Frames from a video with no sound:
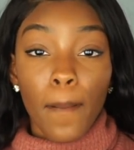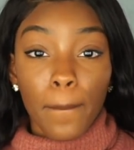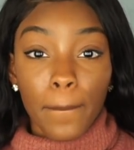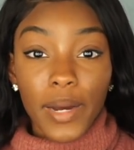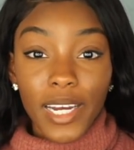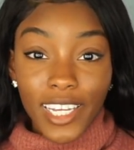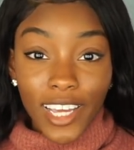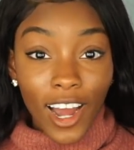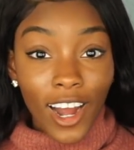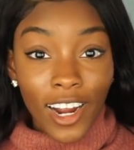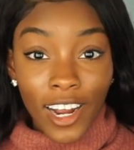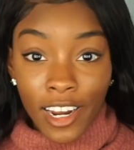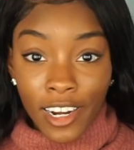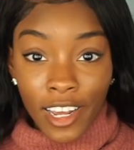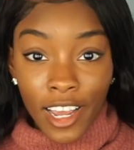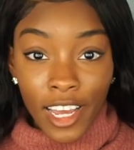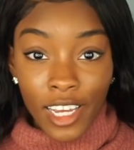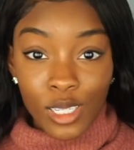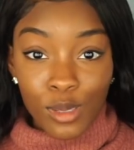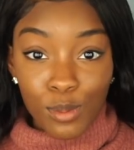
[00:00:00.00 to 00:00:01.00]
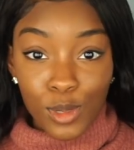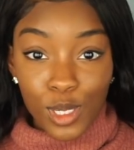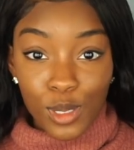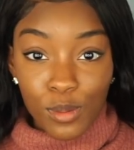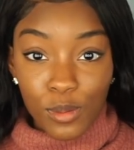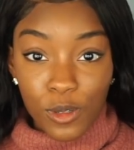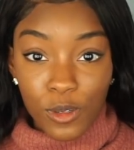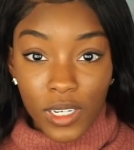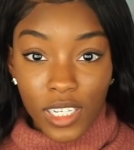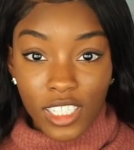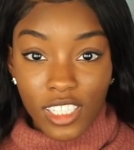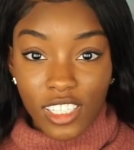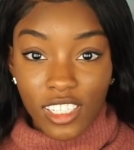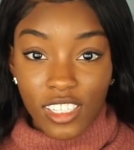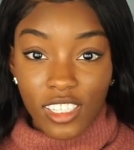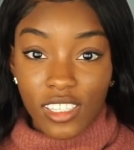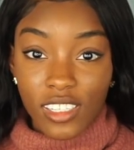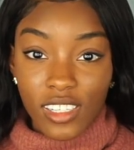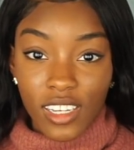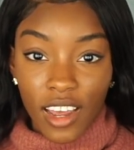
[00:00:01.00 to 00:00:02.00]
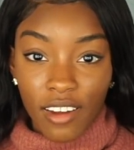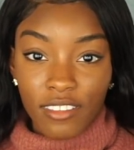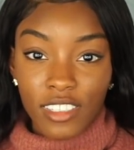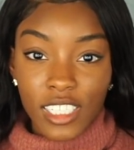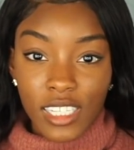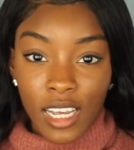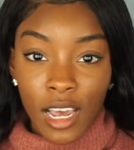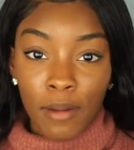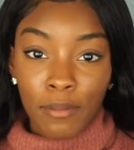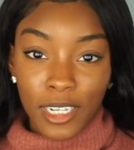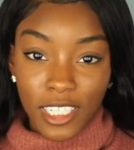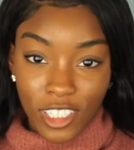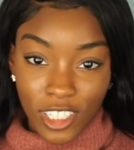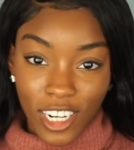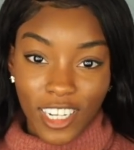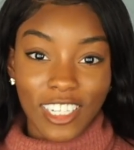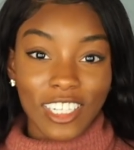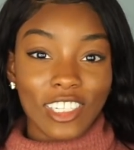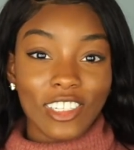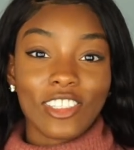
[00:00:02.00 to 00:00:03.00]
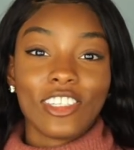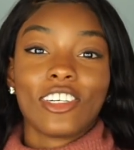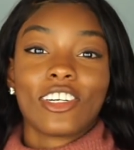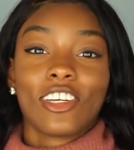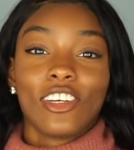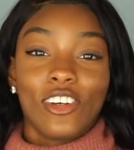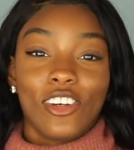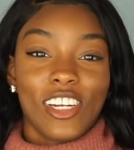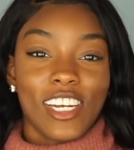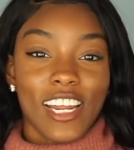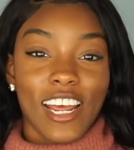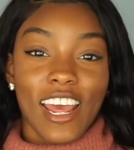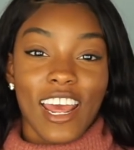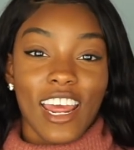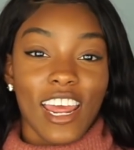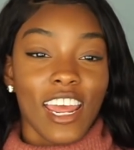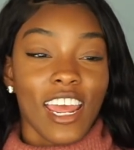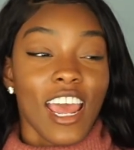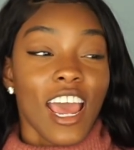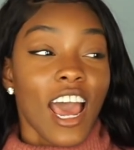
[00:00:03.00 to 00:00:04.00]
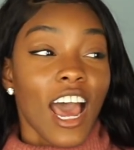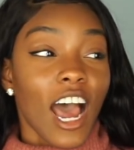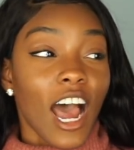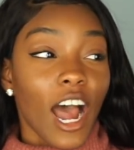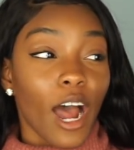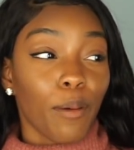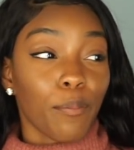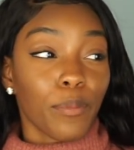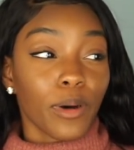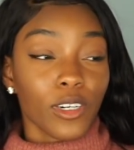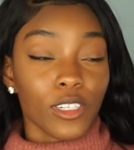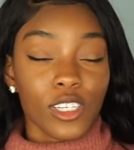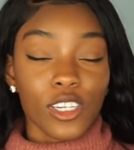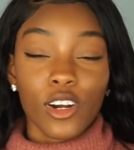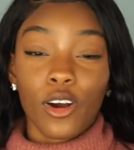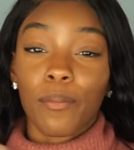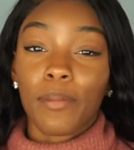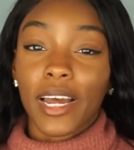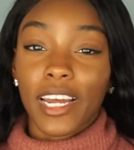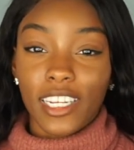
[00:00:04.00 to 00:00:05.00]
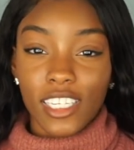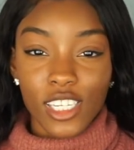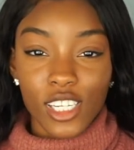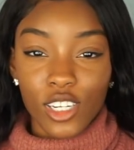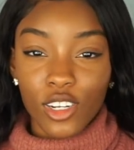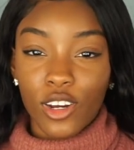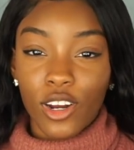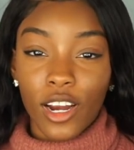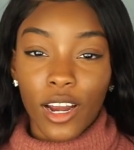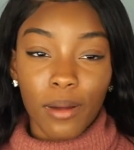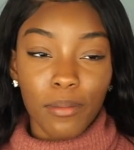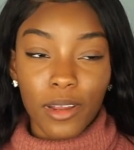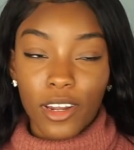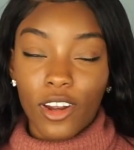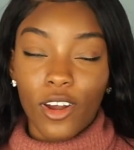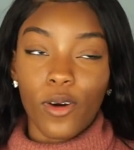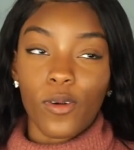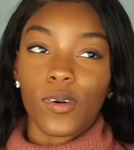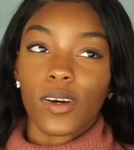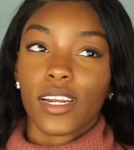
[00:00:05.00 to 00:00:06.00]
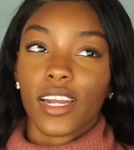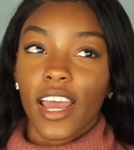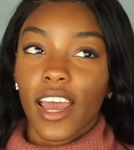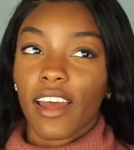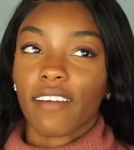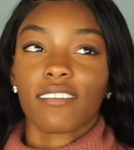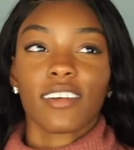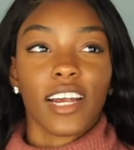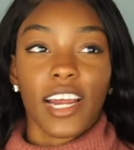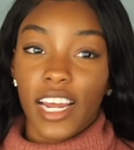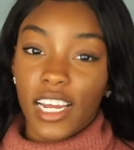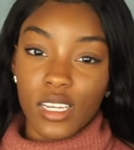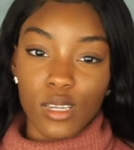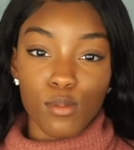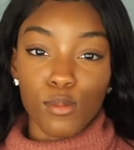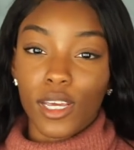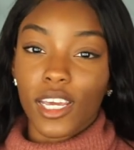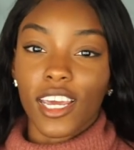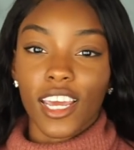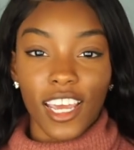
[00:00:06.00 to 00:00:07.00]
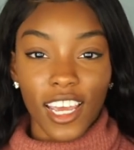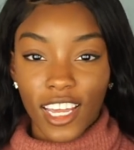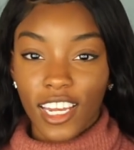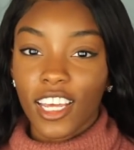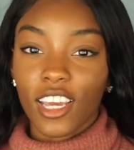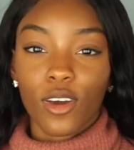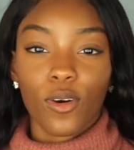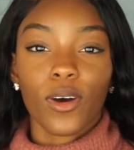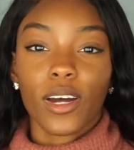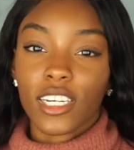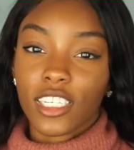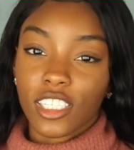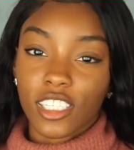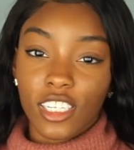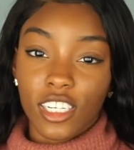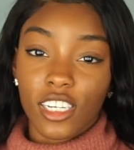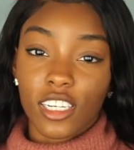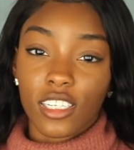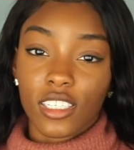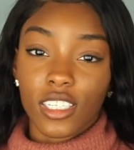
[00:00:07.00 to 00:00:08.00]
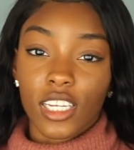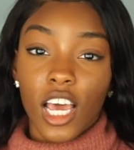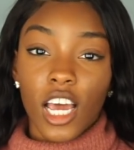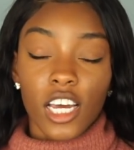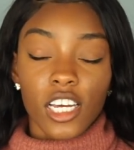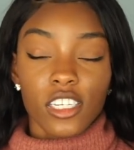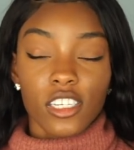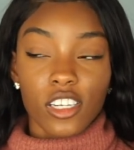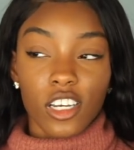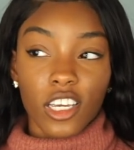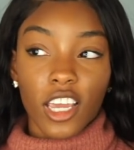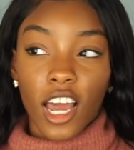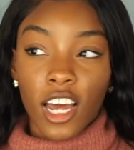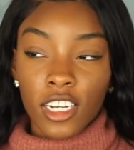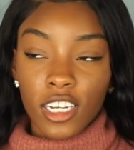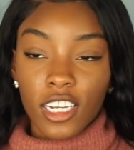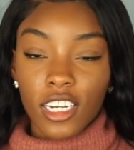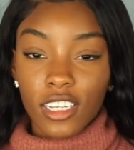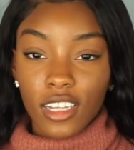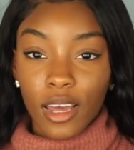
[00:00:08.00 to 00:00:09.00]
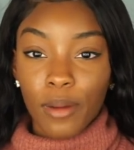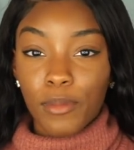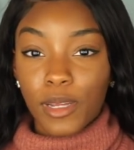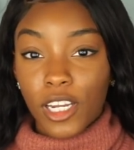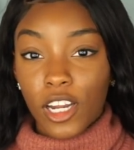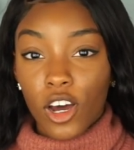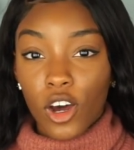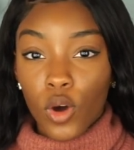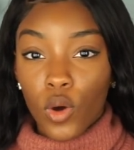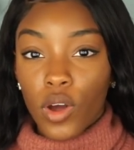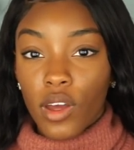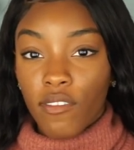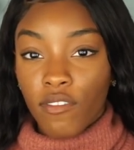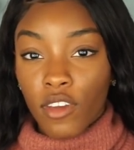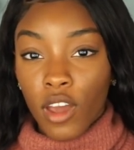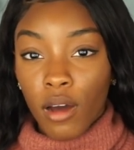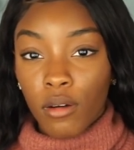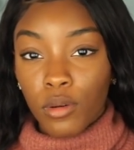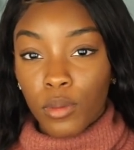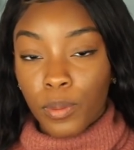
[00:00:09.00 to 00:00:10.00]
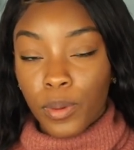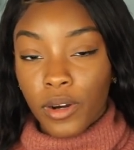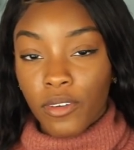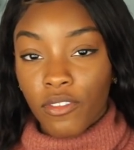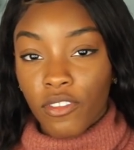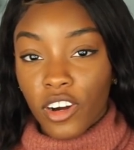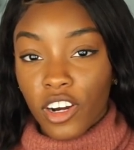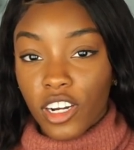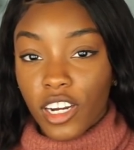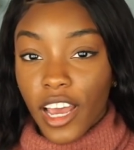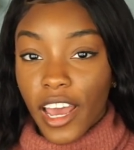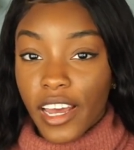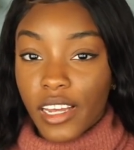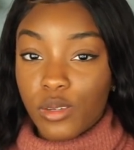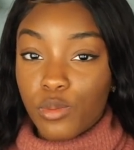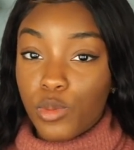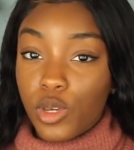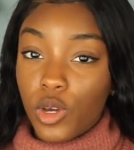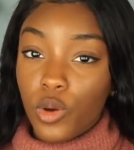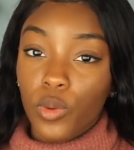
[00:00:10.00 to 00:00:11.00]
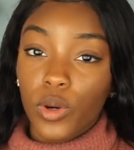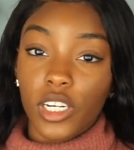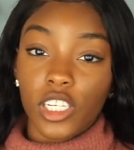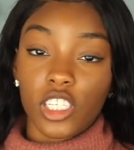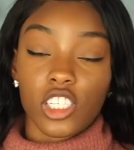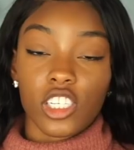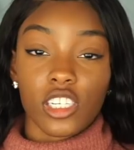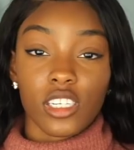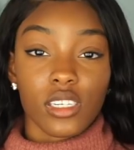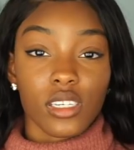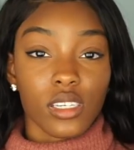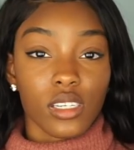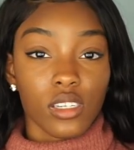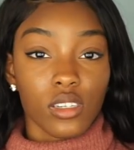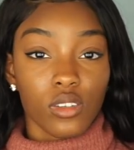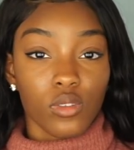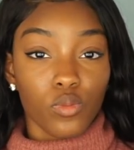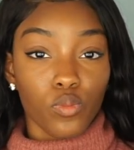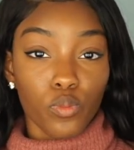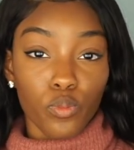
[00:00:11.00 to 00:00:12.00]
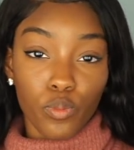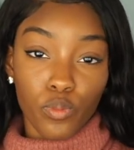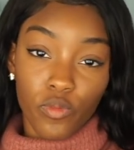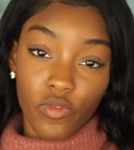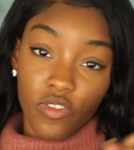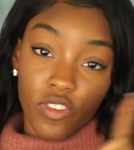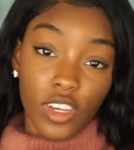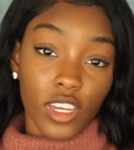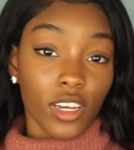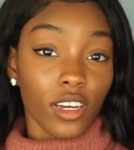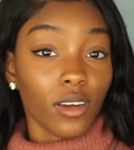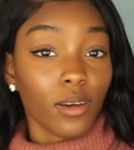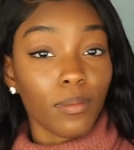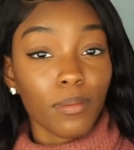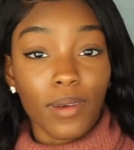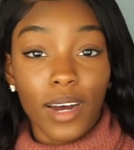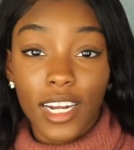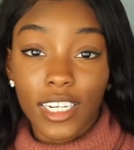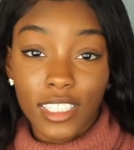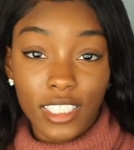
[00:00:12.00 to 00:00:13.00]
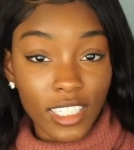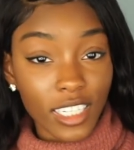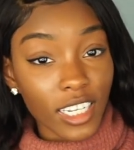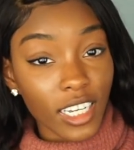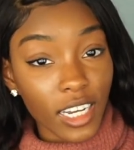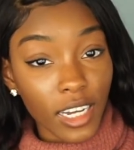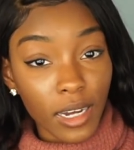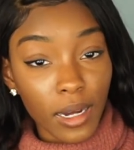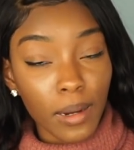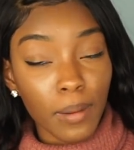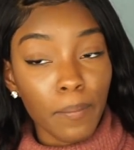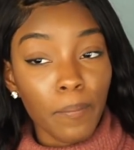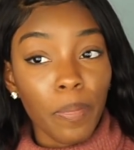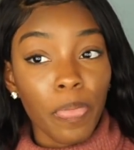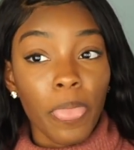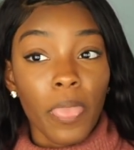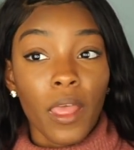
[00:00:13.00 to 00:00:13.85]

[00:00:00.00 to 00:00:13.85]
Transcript: but y'all gotta ask me some questions. Every time I try to do a Q and A, I post it on my Instagram and no one ever asked me any questions. So y'all need to let me know if y'all would prefer to ask me questions via my D M,